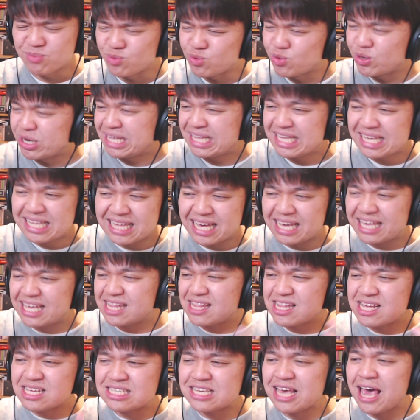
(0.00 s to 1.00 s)
really
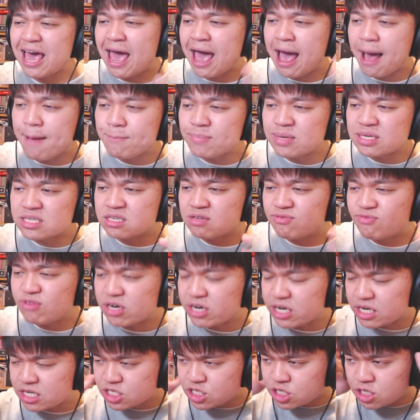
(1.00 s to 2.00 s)
liking this
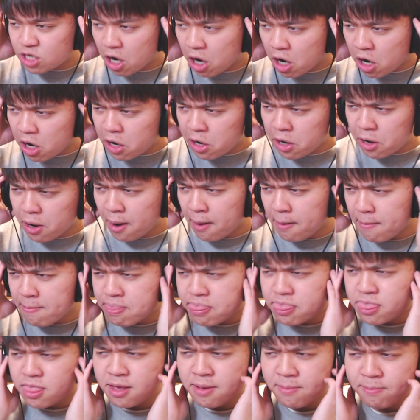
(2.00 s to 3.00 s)
atmospheric start,
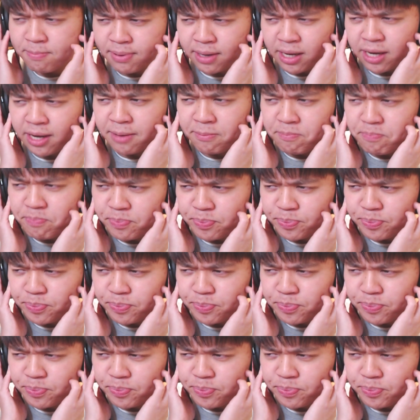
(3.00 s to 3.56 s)
but